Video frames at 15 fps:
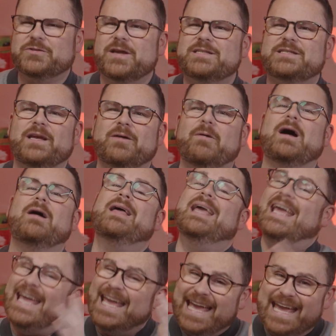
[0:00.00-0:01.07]
tracing? Well,
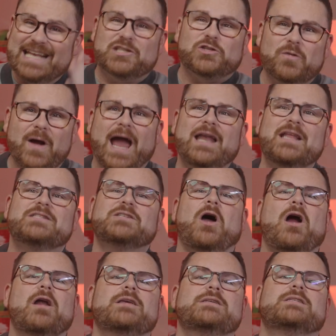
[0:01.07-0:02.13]
it tried its
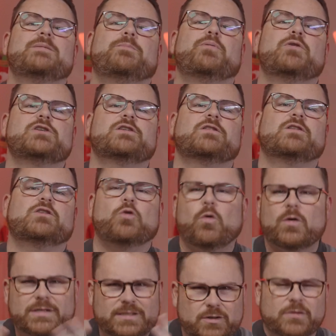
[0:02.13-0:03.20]
hardest to push
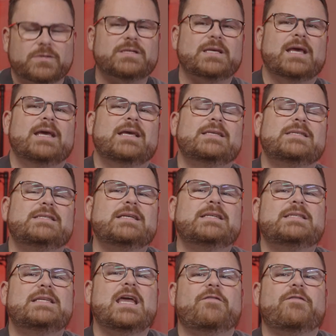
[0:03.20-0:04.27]
towards those 60